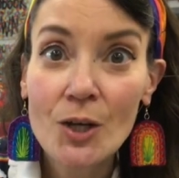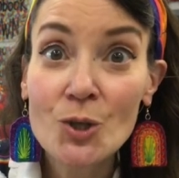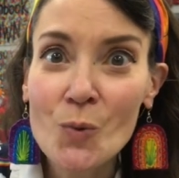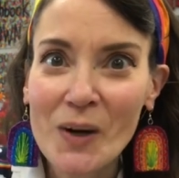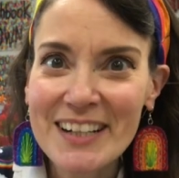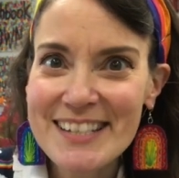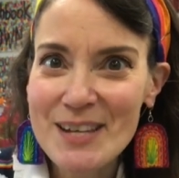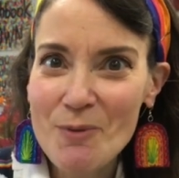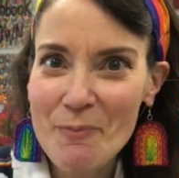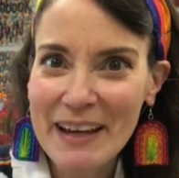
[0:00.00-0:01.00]
You wanna
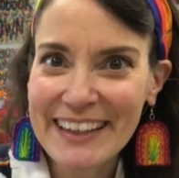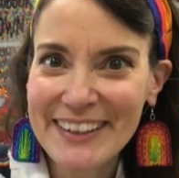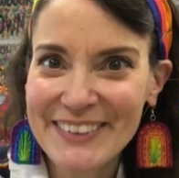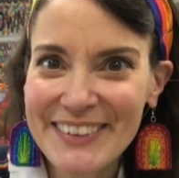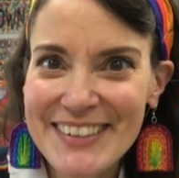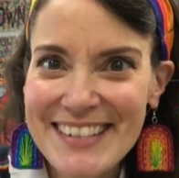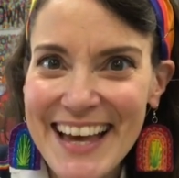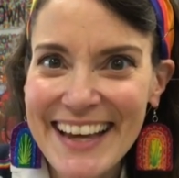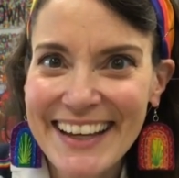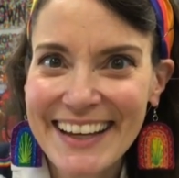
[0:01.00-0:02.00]
see what my kiln looks
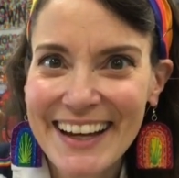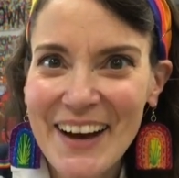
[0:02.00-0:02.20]
like?